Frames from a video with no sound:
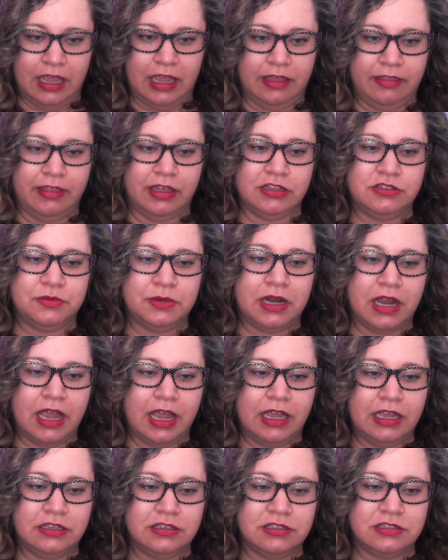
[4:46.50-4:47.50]
And that's where
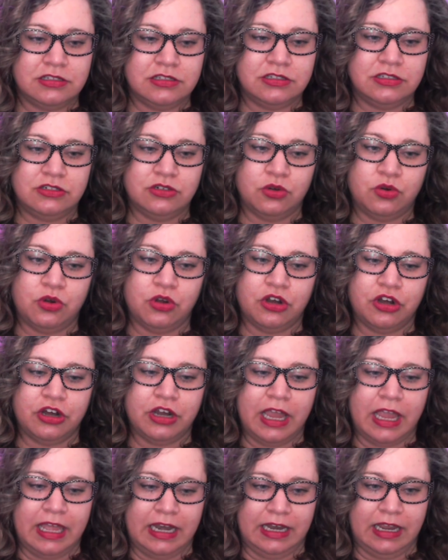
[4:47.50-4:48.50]
I
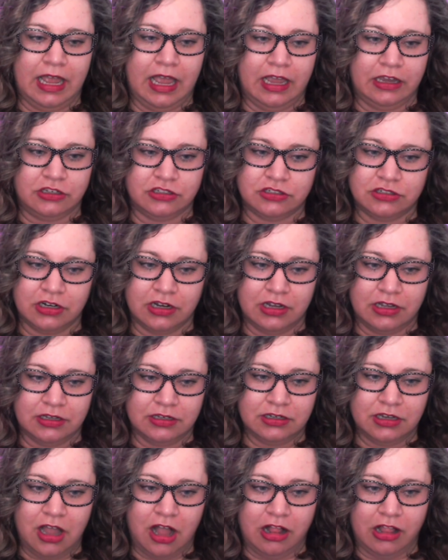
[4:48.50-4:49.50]
store any extra
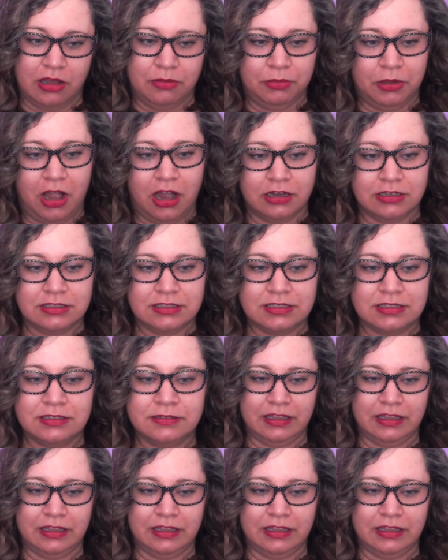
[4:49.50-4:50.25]
callout blocks.